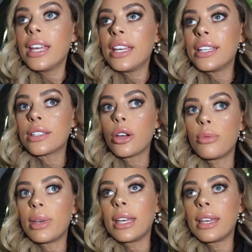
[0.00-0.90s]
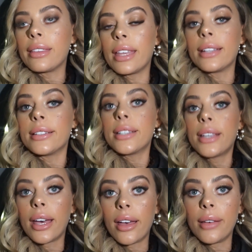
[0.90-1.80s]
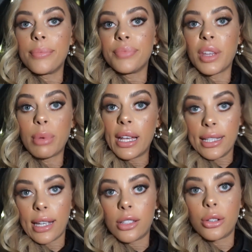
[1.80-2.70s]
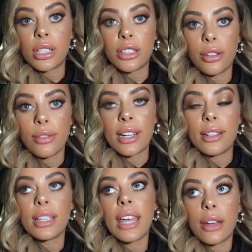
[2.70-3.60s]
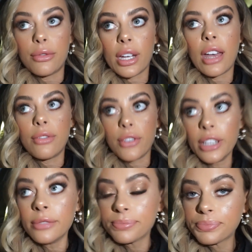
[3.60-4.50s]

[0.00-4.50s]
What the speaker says: here's hoping that the place I took it to rent can recover it.